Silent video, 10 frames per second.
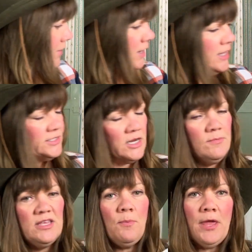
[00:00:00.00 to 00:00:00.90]
is going to
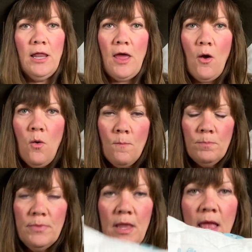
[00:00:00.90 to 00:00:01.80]
be the pillow.
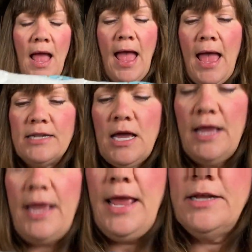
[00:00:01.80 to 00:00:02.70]
And I
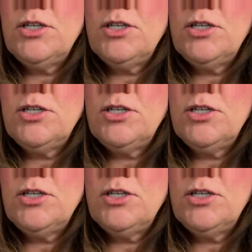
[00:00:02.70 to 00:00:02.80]
hand